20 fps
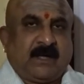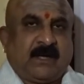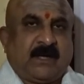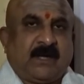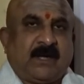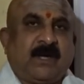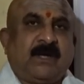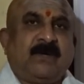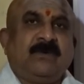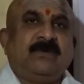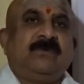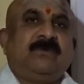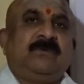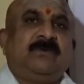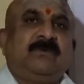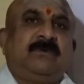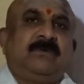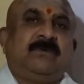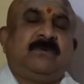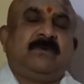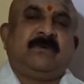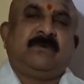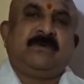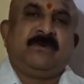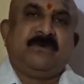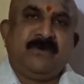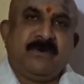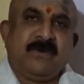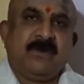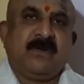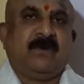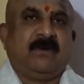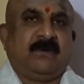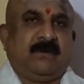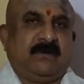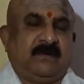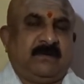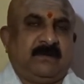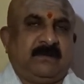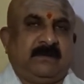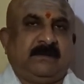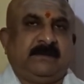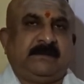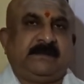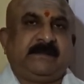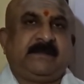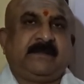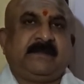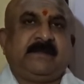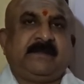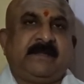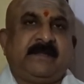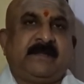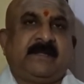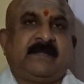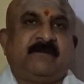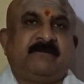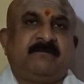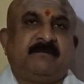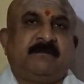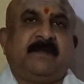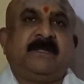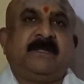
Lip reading: How to know the year of